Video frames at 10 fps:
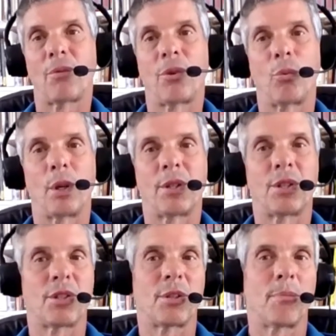for what
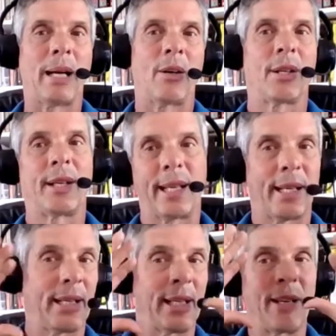this is about. And
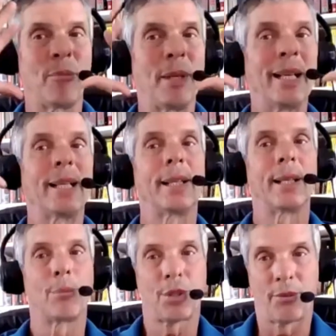again, he gave me a
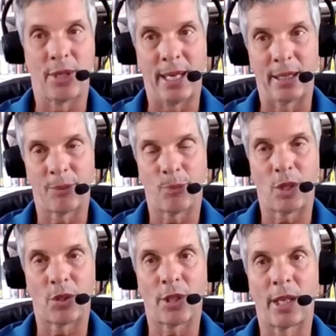glimpse of that.
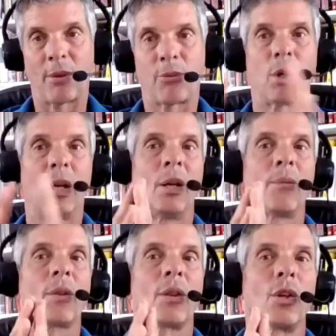It's like if
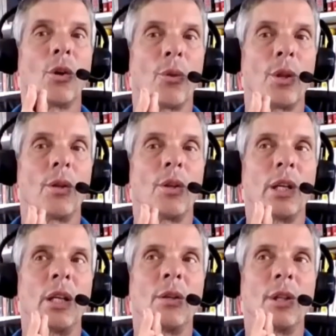you know
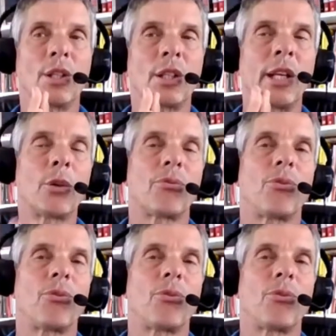the the secret